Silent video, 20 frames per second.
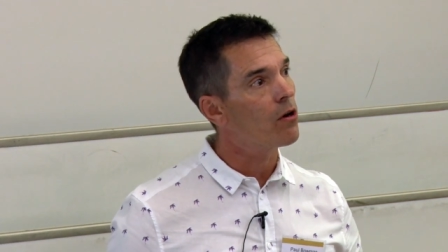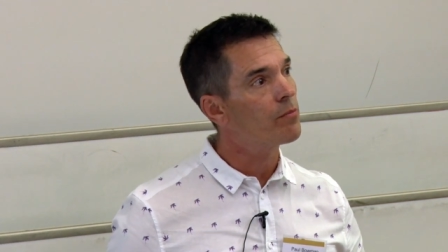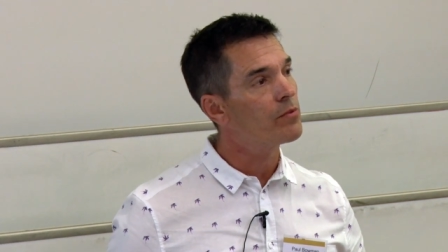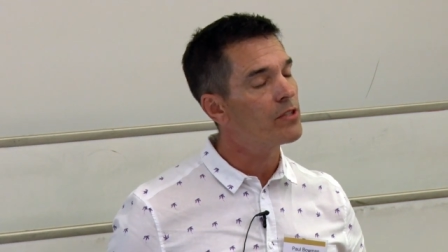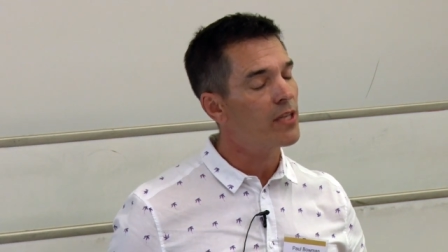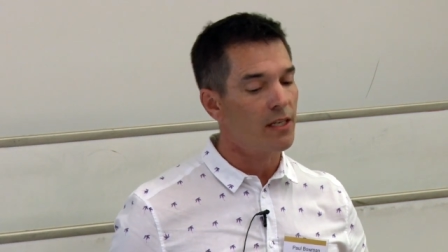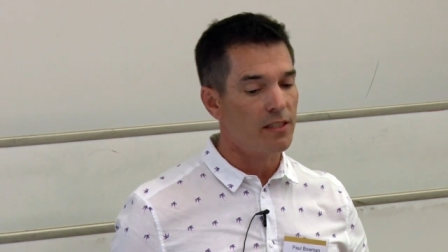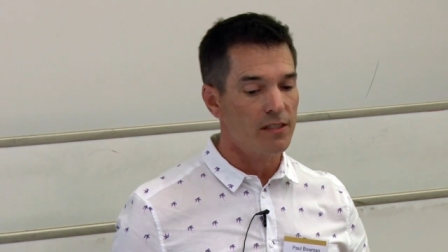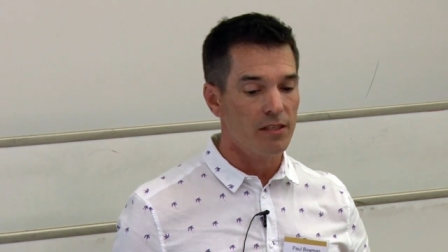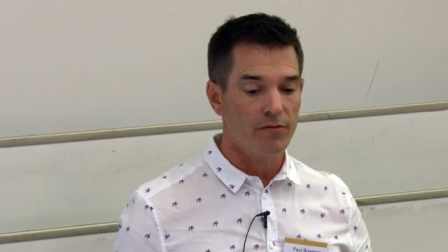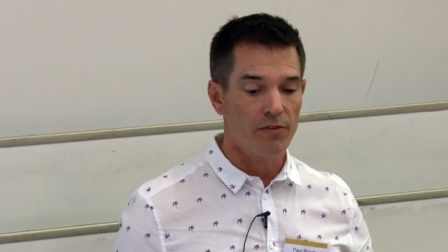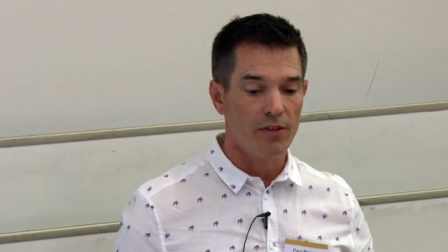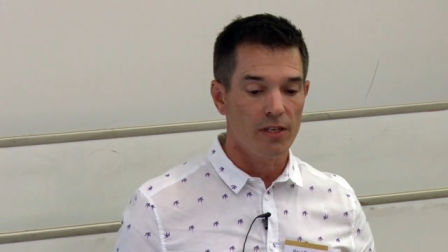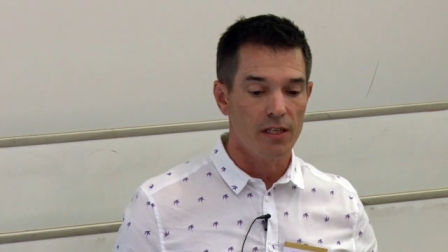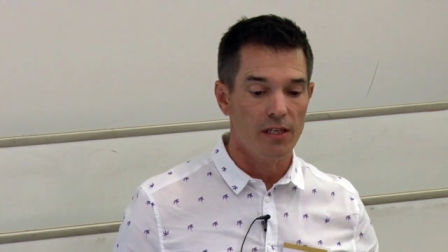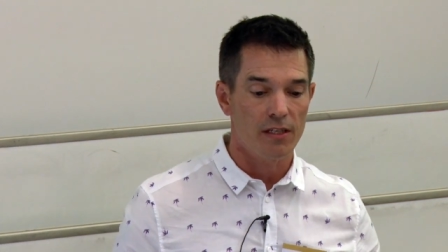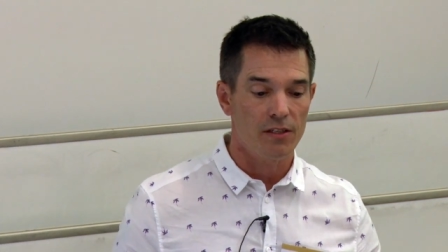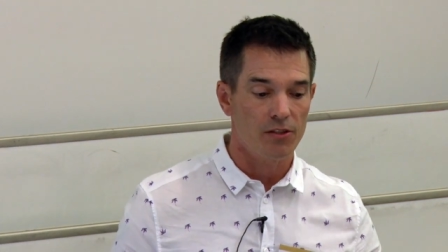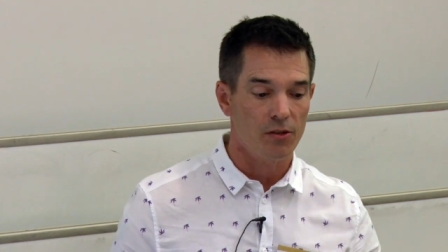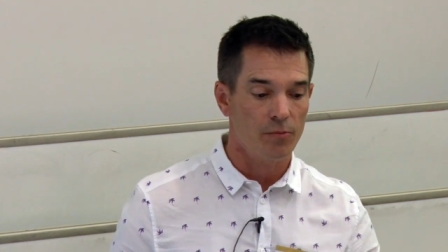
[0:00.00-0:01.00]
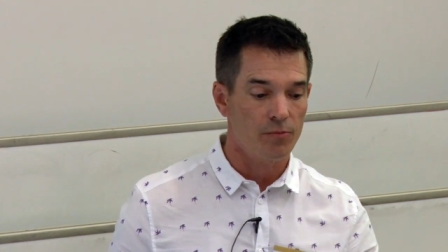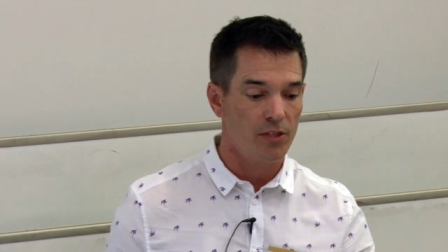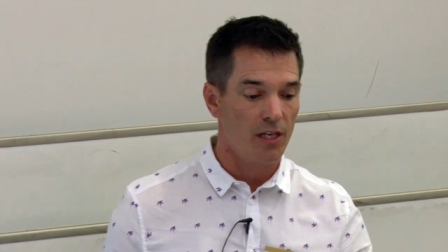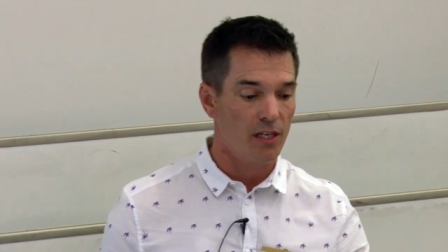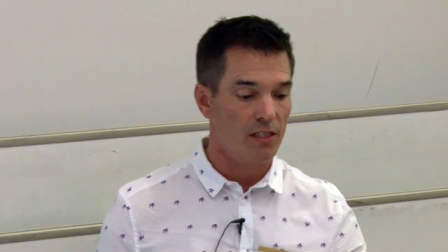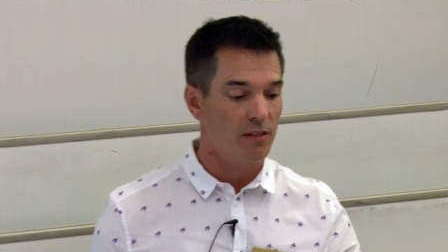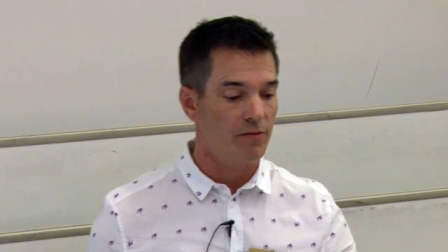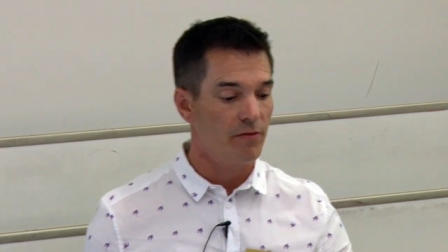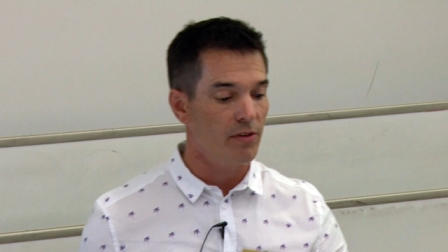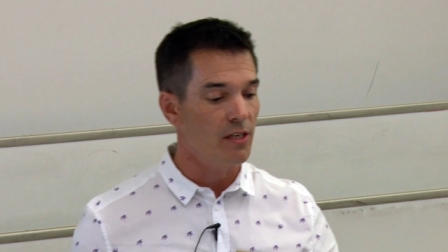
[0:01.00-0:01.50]
objectivity and
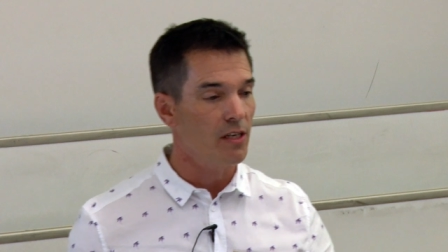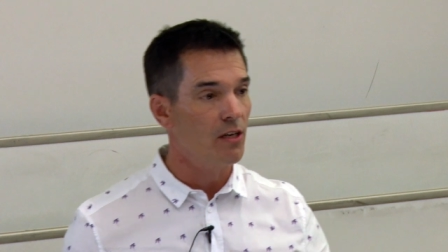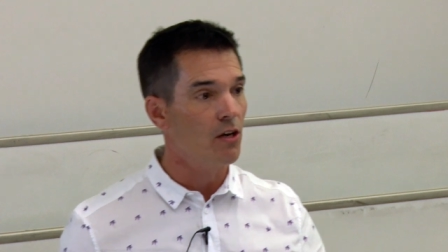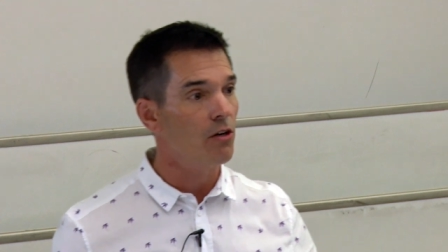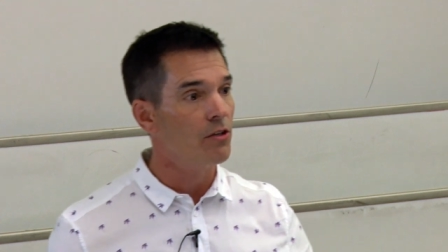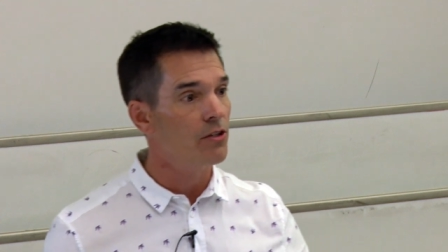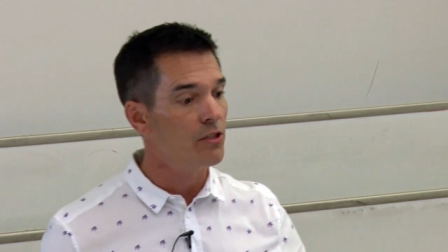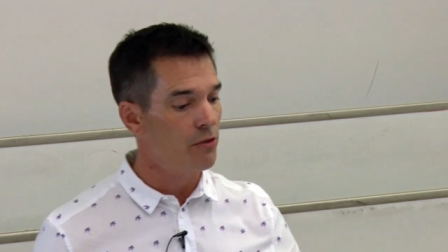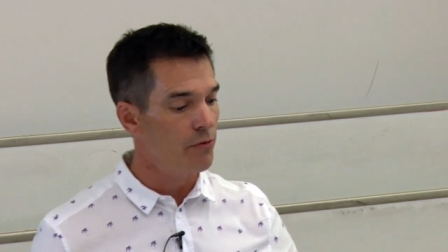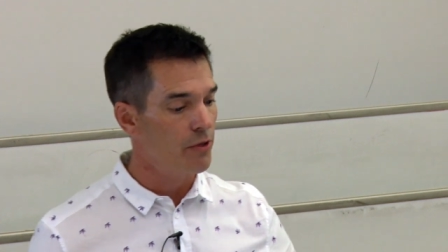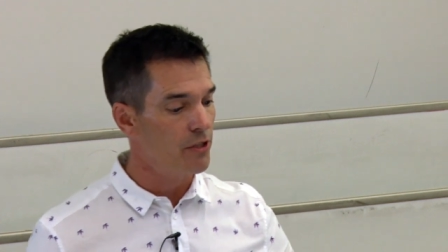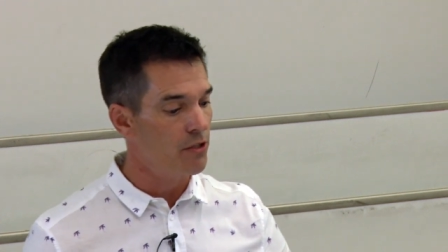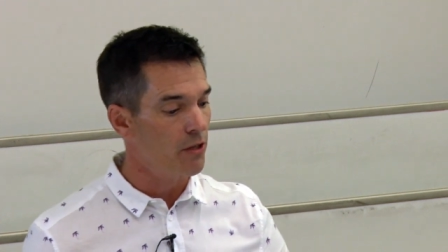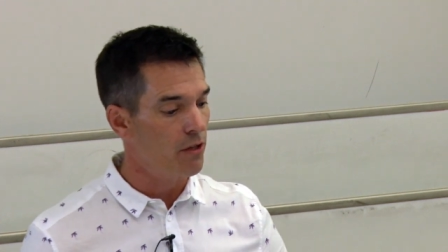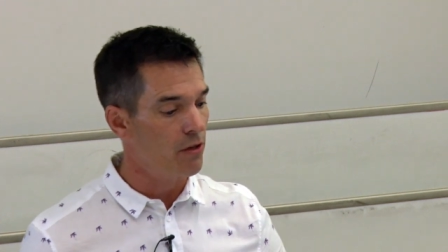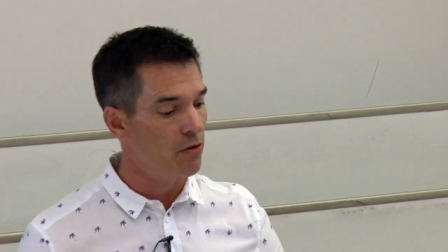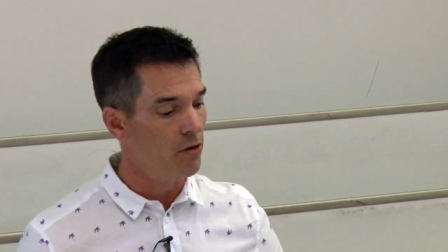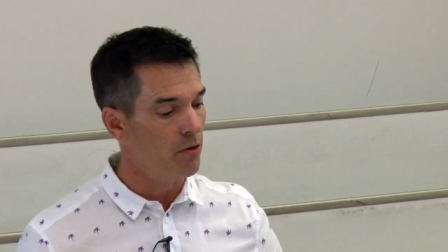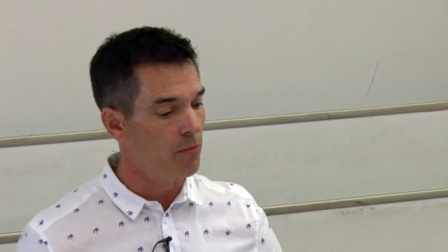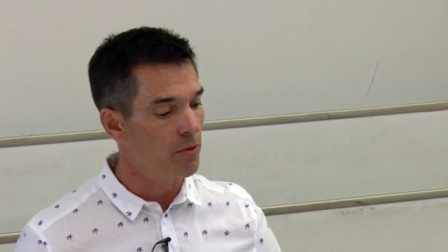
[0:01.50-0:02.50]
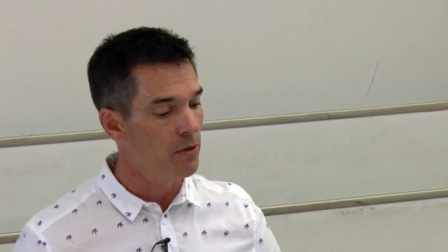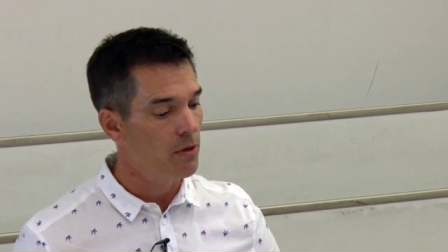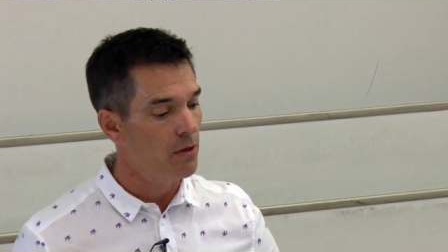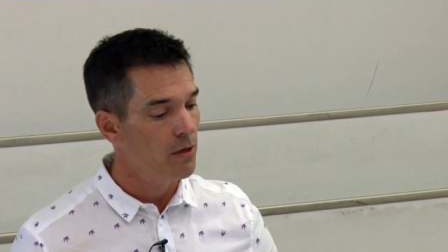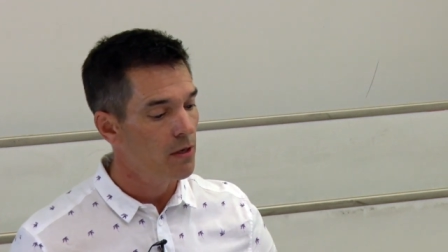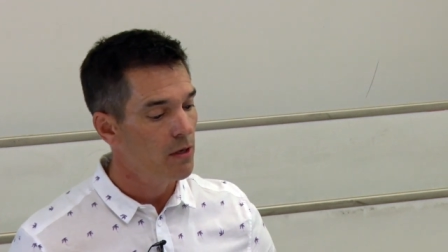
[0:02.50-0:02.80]
subjectivity conjure each other up